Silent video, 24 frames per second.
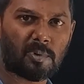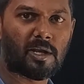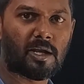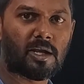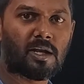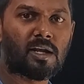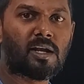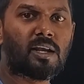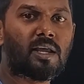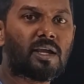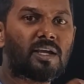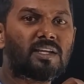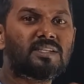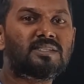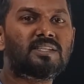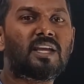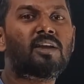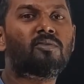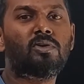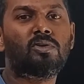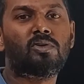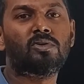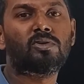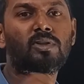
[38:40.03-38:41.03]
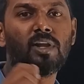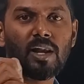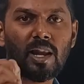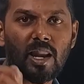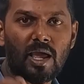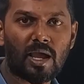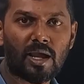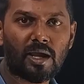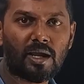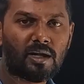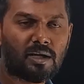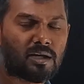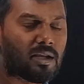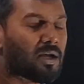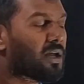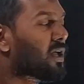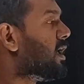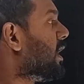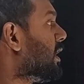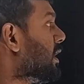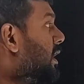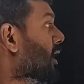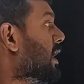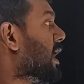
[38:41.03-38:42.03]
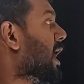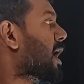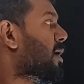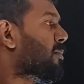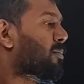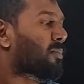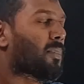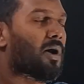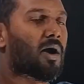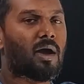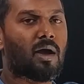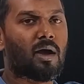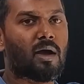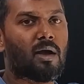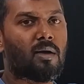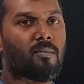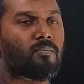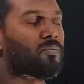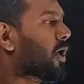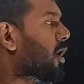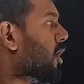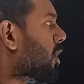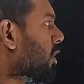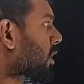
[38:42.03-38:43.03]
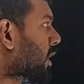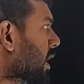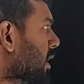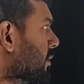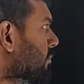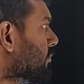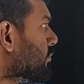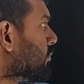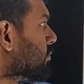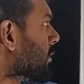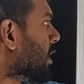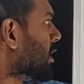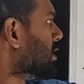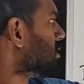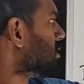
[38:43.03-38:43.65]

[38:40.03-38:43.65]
speed is equal to the light? Gamma. Okay,